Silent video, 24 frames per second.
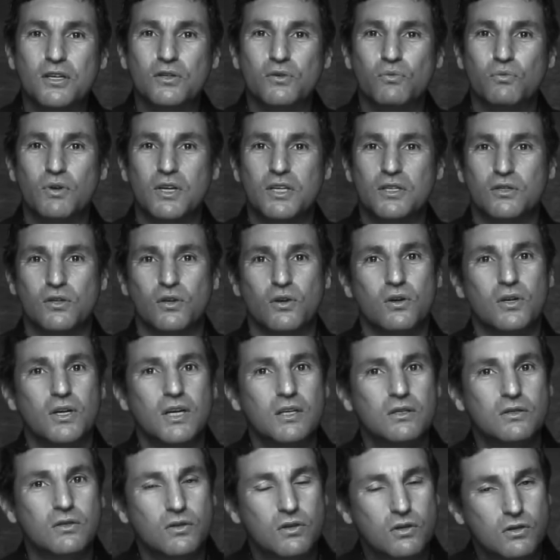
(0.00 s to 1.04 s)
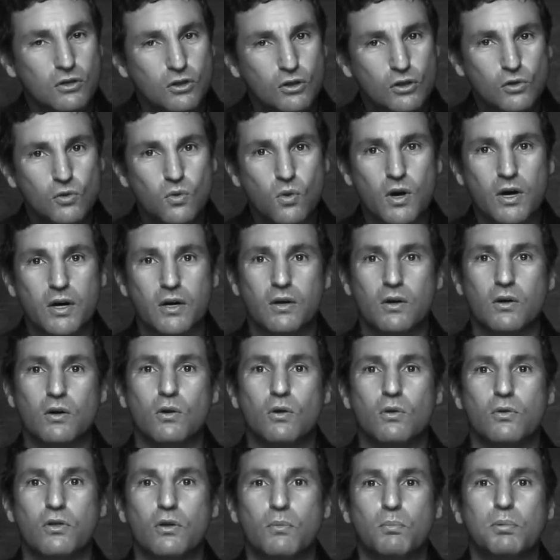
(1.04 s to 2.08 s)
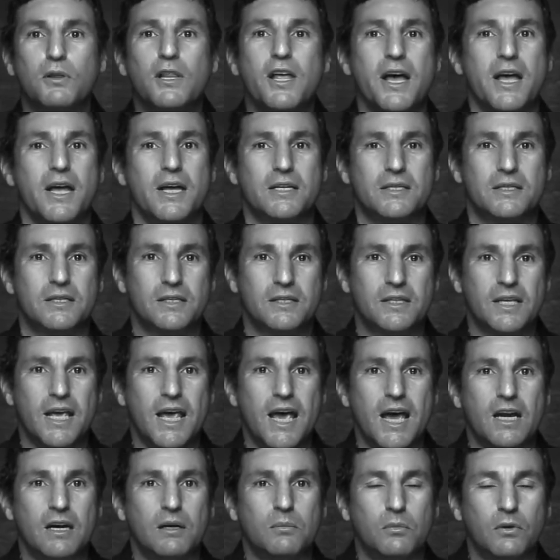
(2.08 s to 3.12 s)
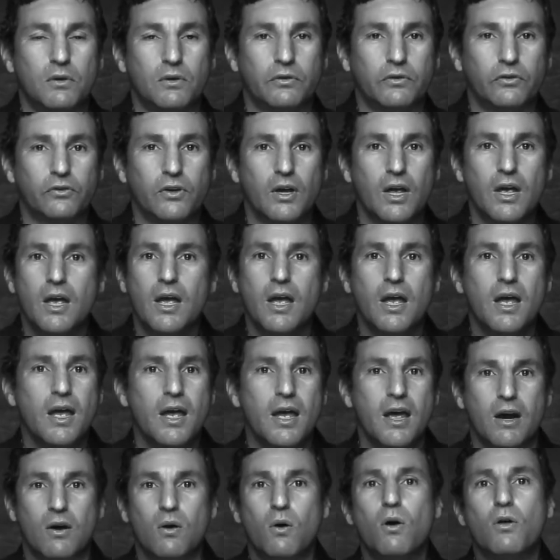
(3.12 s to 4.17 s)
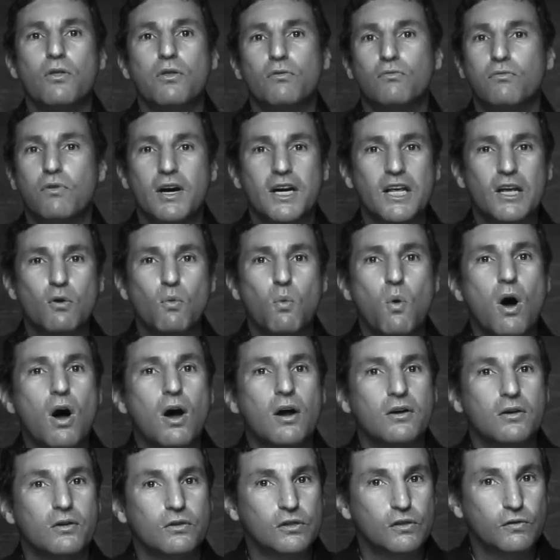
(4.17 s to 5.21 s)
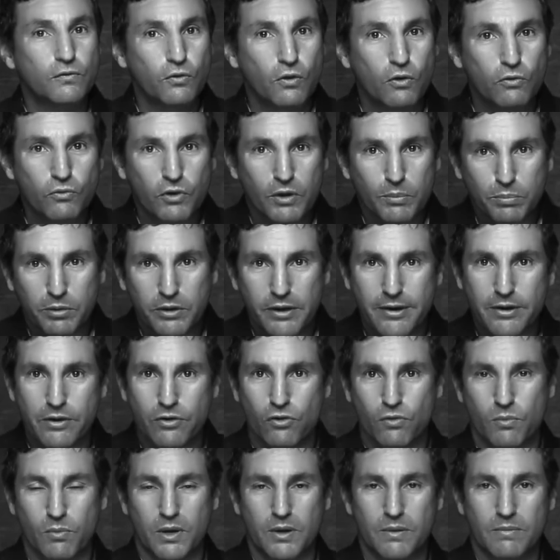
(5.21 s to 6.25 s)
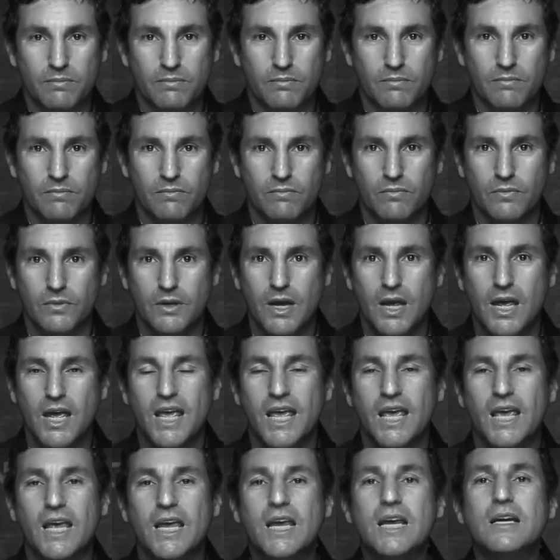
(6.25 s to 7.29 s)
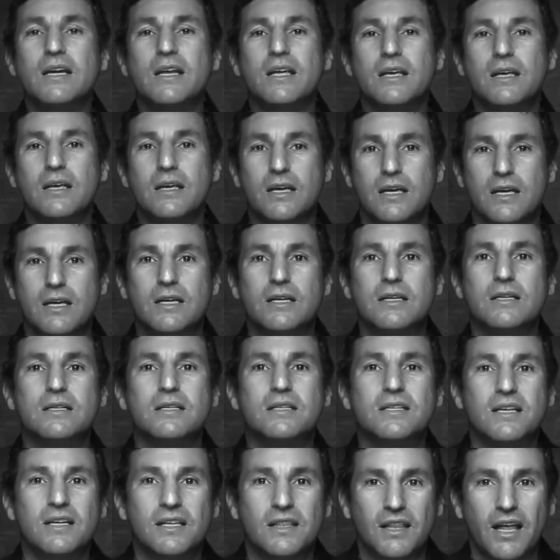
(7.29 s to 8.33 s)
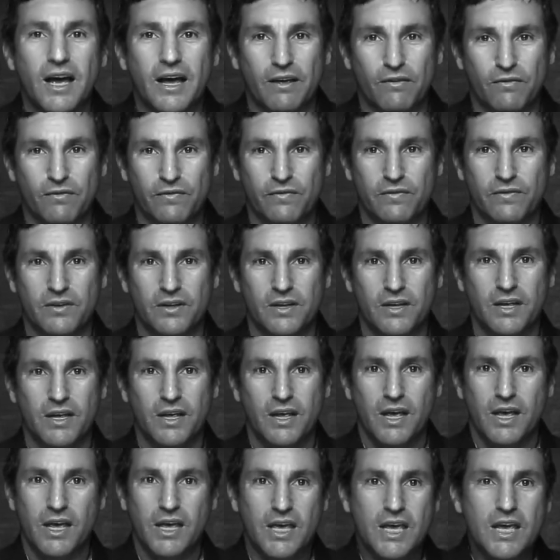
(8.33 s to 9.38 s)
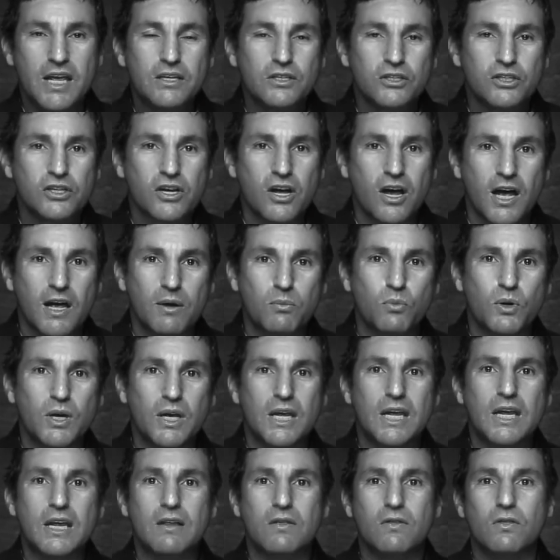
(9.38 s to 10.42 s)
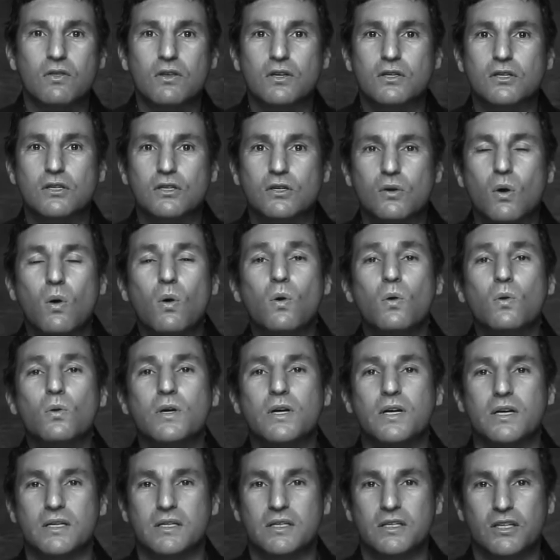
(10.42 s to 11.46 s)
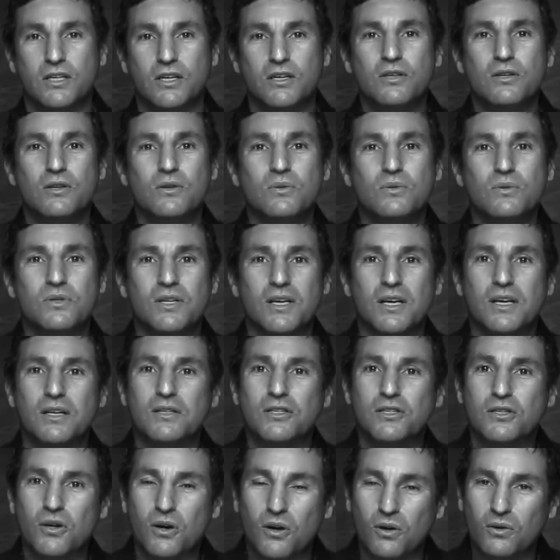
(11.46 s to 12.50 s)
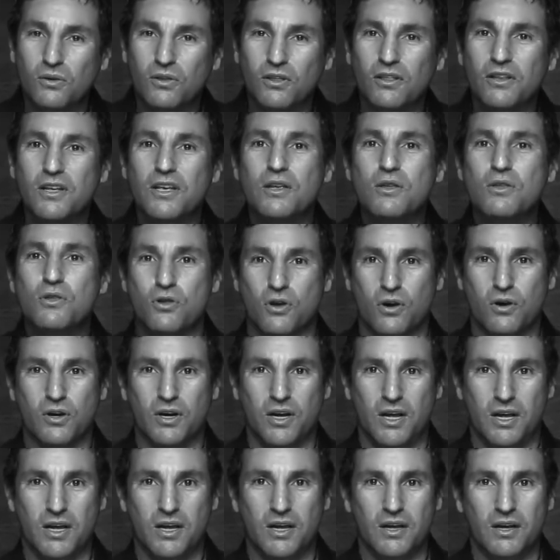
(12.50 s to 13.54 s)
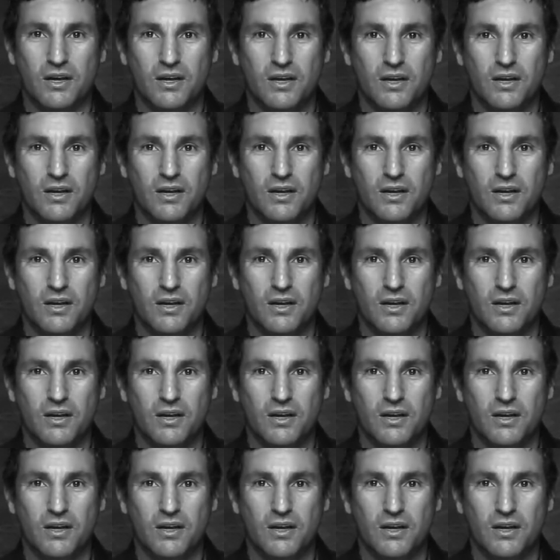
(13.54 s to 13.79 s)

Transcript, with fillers: us returning to the soil, the plants, the animals, and all the running waters for replenishment. Eating is life. Each time we eat, the soul continues its earthly journey.